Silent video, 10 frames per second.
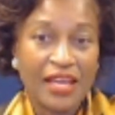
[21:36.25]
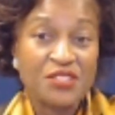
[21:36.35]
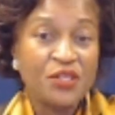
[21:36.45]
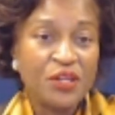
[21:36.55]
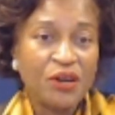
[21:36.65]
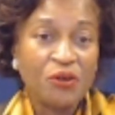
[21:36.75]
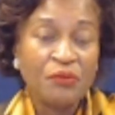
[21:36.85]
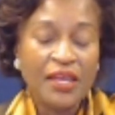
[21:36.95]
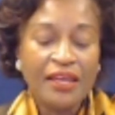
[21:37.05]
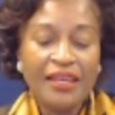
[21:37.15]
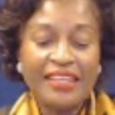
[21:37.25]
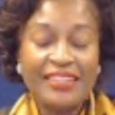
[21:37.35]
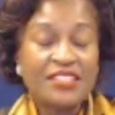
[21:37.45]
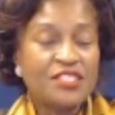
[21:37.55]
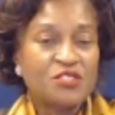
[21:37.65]
As you know,
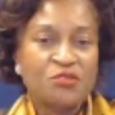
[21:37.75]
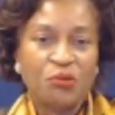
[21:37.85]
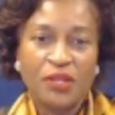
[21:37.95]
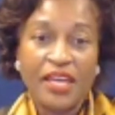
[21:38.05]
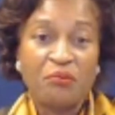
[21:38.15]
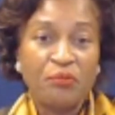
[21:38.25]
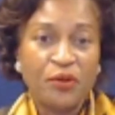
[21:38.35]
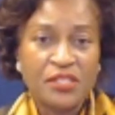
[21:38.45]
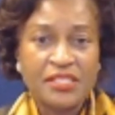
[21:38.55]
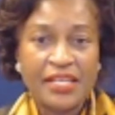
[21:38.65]
this is truly an important